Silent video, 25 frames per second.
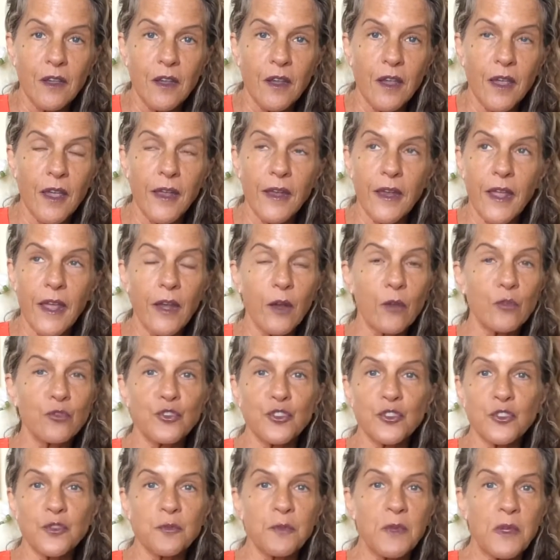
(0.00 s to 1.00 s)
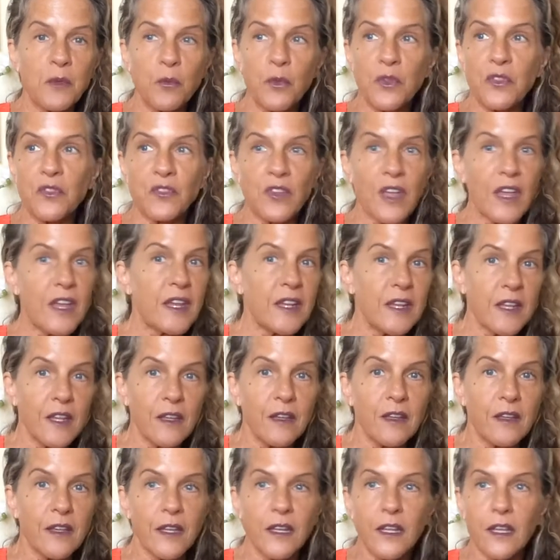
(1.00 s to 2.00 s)
And I don't just mean with
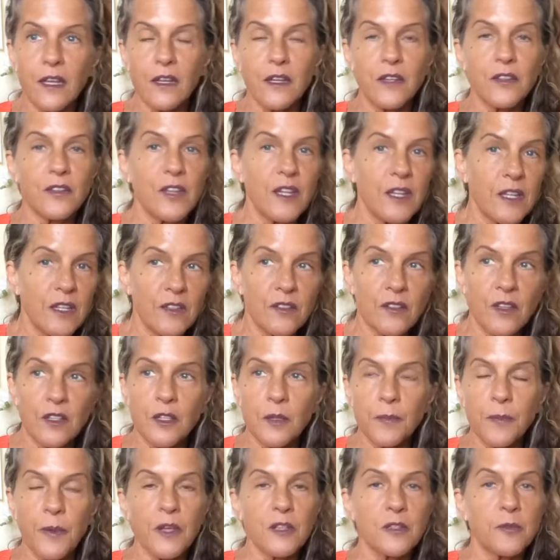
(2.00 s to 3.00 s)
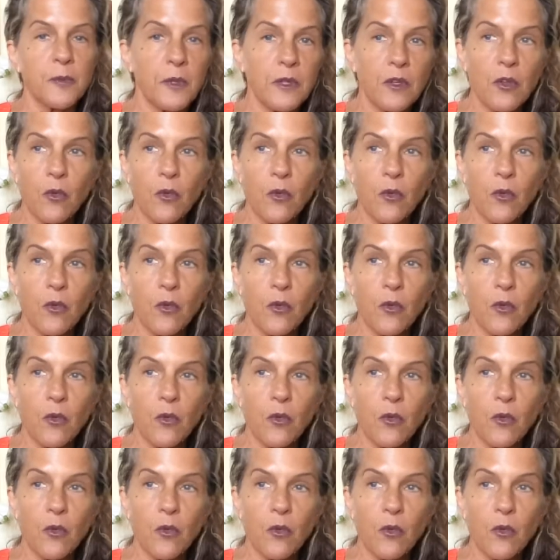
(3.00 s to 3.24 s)
dating, getting on a dating site, the possibility.